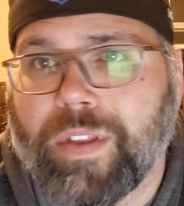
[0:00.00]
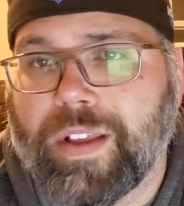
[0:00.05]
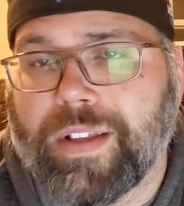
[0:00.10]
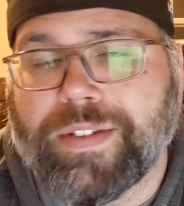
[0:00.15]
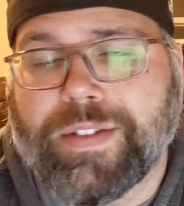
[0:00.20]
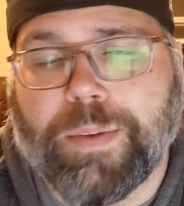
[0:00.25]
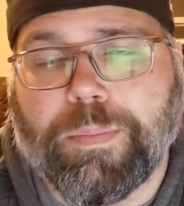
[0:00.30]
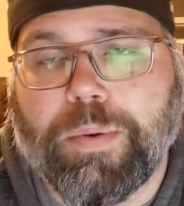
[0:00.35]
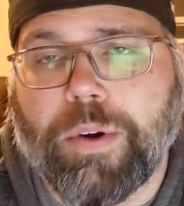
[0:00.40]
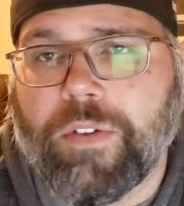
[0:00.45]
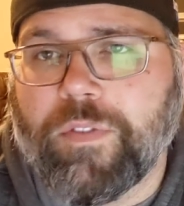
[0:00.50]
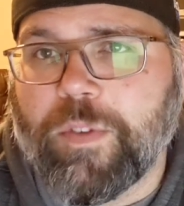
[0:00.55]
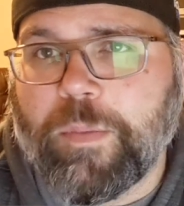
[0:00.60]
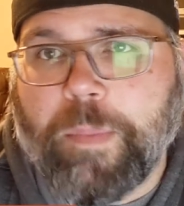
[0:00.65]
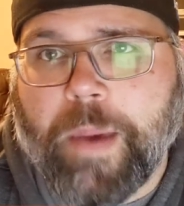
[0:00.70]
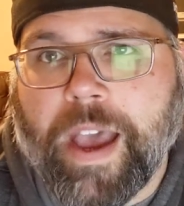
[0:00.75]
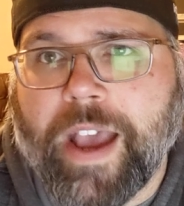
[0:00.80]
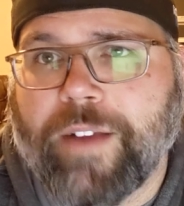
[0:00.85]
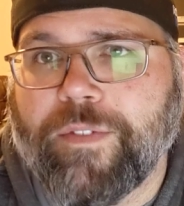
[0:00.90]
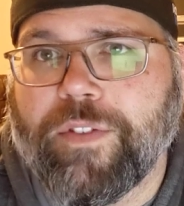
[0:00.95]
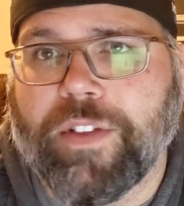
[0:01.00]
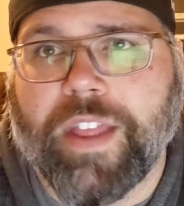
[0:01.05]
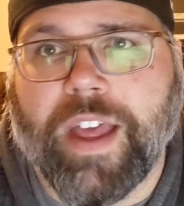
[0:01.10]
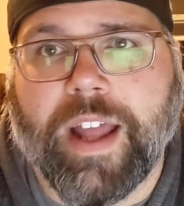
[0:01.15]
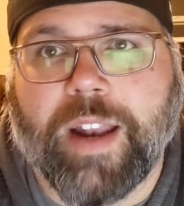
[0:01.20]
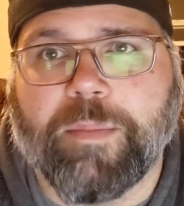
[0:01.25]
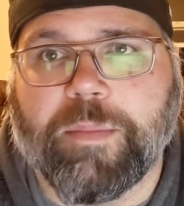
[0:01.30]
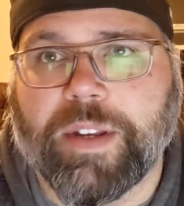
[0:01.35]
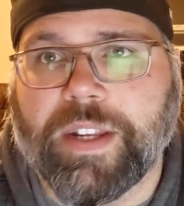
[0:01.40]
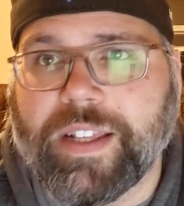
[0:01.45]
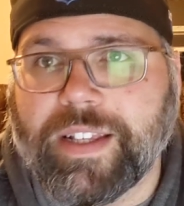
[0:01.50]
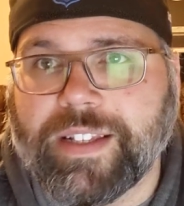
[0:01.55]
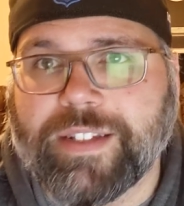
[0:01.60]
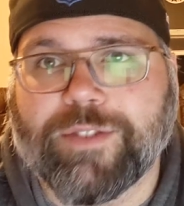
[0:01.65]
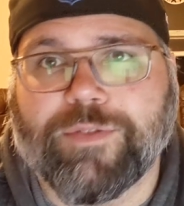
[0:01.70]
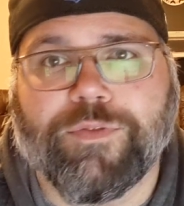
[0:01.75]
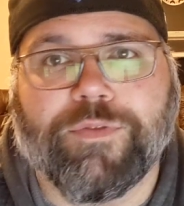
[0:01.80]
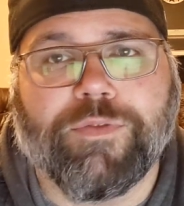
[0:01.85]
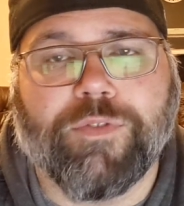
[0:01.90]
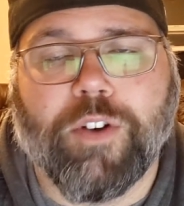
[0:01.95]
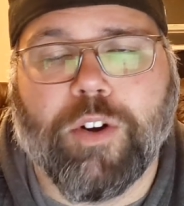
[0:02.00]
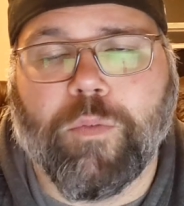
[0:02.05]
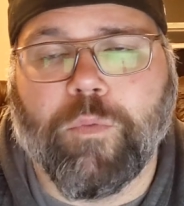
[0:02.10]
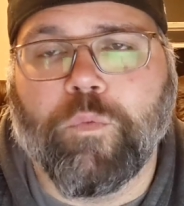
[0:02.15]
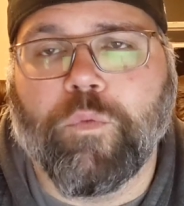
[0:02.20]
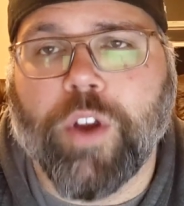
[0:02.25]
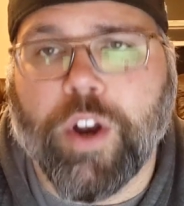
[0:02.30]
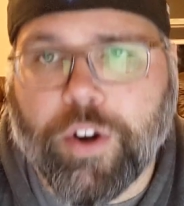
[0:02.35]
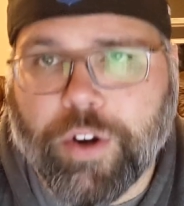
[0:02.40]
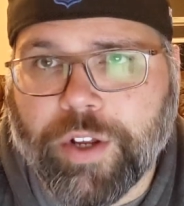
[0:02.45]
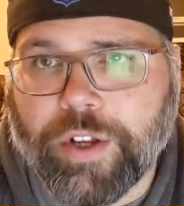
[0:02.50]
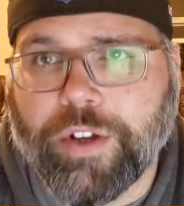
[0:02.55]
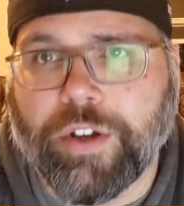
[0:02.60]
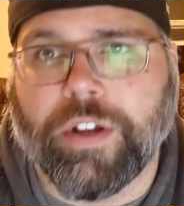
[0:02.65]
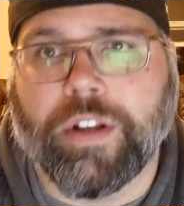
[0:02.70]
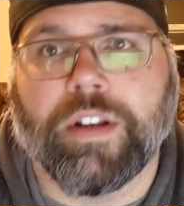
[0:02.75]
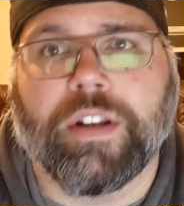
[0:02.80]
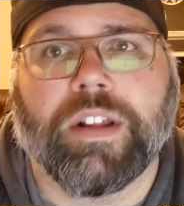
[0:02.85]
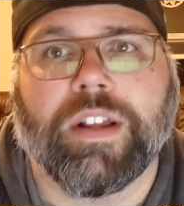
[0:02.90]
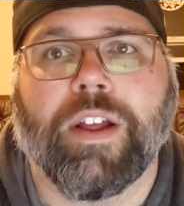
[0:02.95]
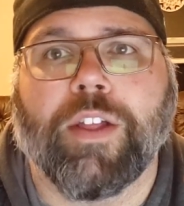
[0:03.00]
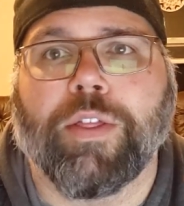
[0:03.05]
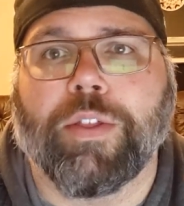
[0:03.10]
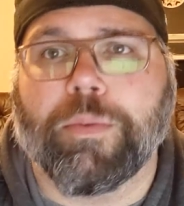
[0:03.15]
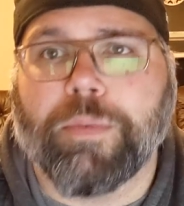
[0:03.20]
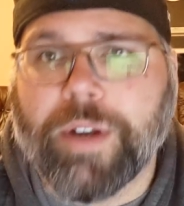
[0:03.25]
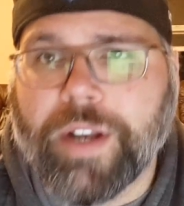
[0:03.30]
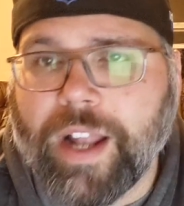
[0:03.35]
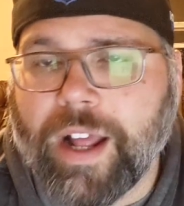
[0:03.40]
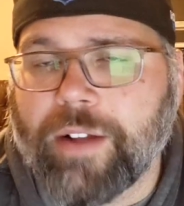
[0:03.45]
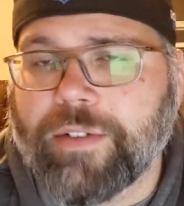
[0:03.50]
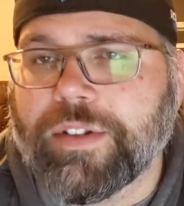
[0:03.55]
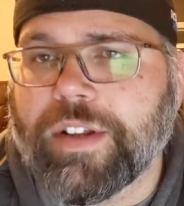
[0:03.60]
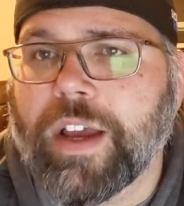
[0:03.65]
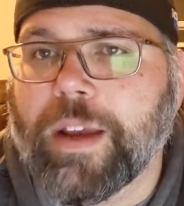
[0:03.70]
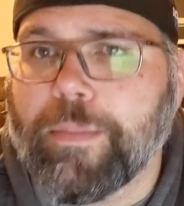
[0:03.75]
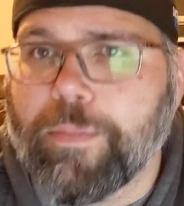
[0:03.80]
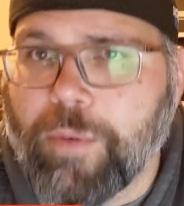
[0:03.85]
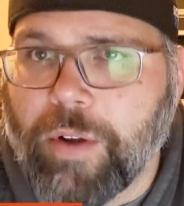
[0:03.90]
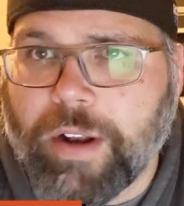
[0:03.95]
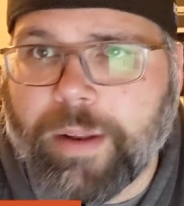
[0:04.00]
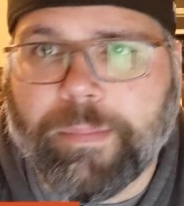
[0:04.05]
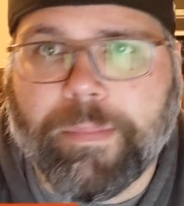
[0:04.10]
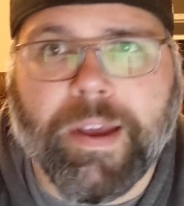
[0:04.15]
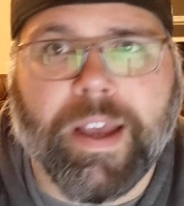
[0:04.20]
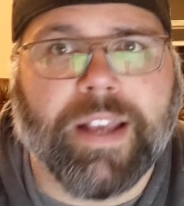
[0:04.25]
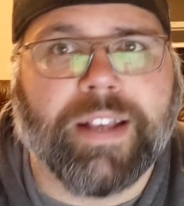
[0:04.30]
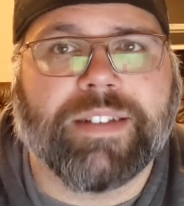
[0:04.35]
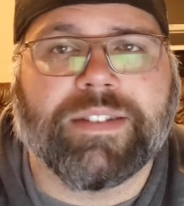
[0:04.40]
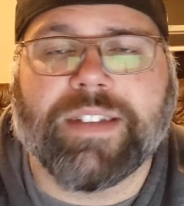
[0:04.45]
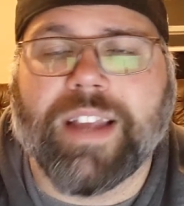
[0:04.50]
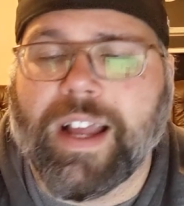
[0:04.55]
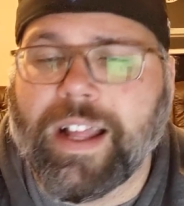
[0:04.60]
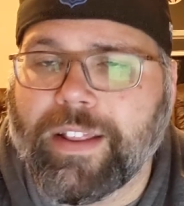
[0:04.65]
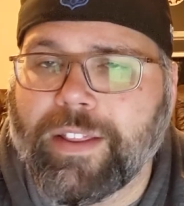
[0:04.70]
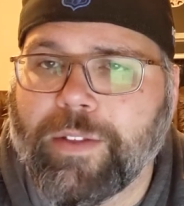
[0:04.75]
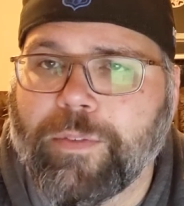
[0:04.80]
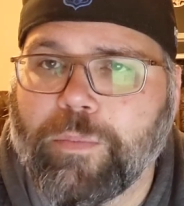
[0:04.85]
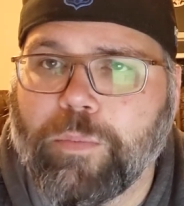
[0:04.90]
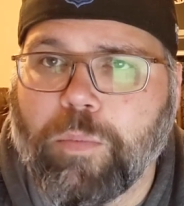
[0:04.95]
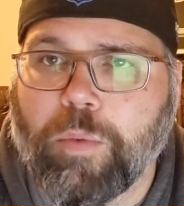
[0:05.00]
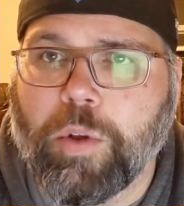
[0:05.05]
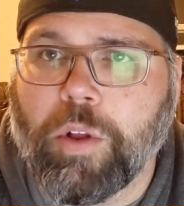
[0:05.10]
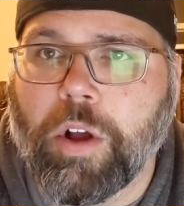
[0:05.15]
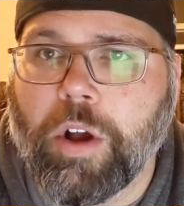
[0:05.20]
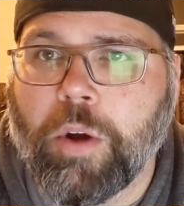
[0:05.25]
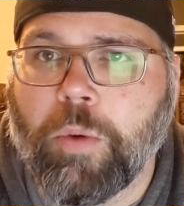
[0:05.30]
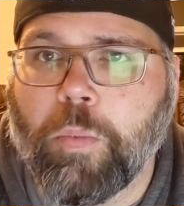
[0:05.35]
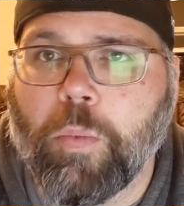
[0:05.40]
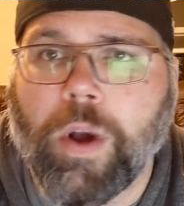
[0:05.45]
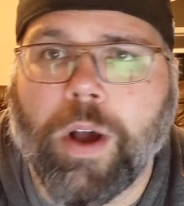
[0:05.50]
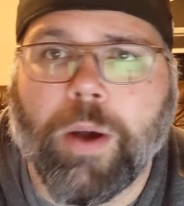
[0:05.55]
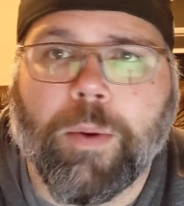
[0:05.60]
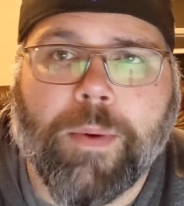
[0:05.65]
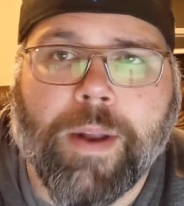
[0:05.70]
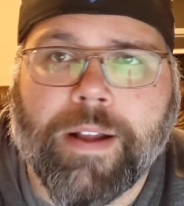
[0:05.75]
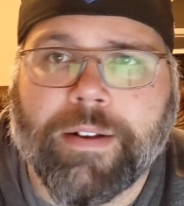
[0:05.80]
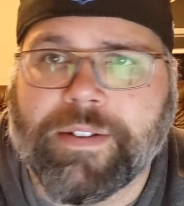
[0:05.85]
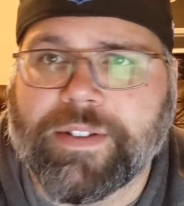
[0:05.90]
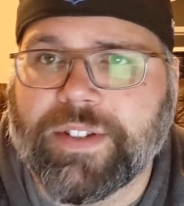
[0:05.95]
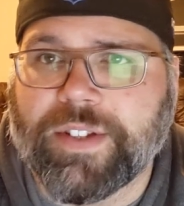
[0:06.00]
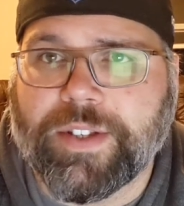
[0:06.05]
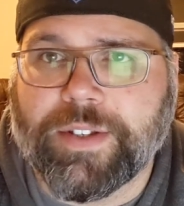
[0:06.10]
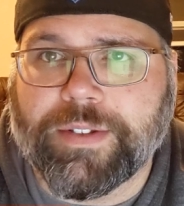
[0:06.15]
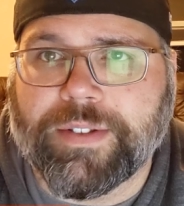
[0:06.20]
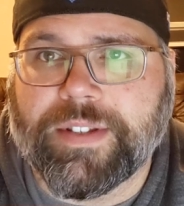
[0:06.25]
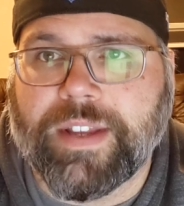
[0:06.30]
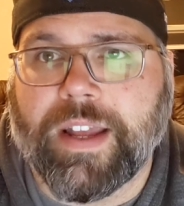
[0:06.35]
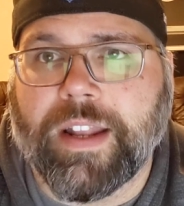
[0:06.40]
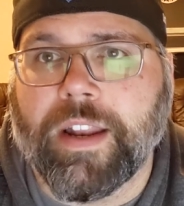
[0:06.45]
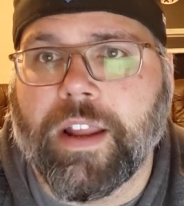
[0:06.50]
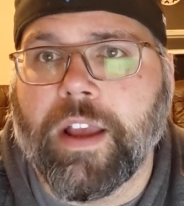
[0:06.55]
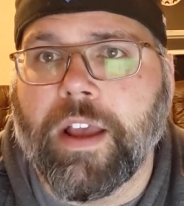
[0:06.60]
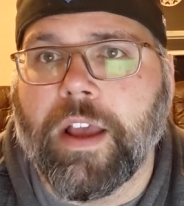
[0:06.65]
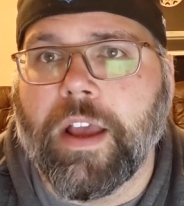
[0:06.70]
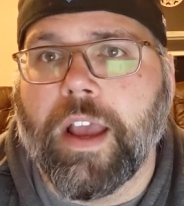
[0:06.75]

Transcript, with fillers: is the perfect back for that. I mean, he is very good. A three-down type running back. He's got the, a well-rounded skill set.